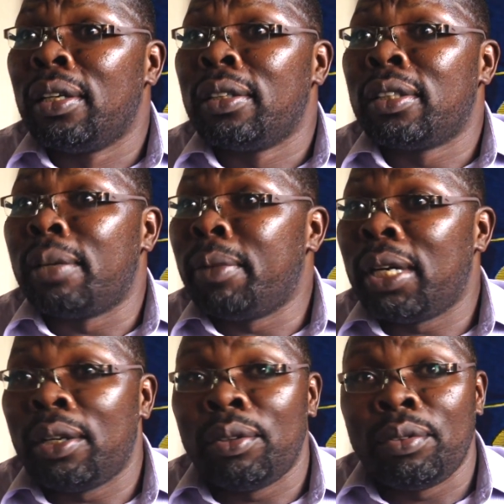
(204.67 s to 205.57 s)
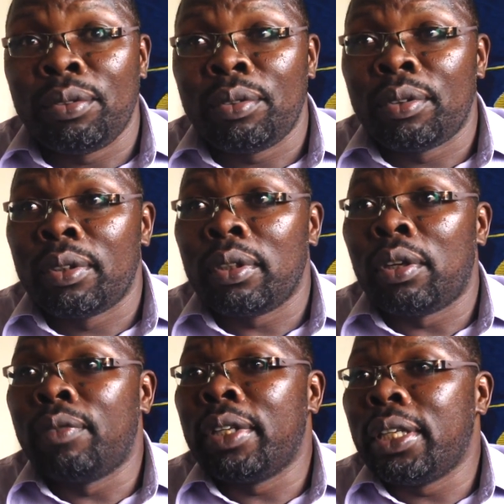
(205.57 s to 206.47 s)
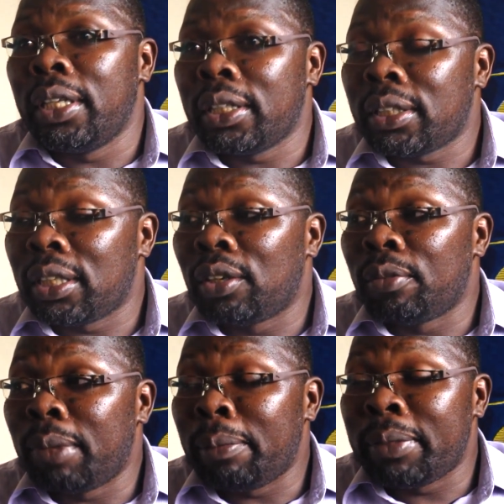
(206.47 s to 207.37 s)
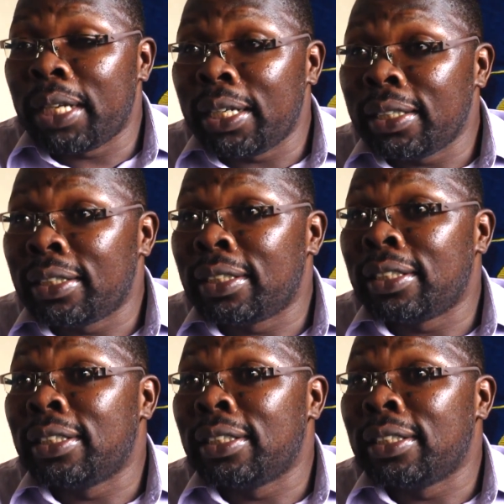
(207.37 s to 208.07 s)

Somehow, over the years, they got baptized.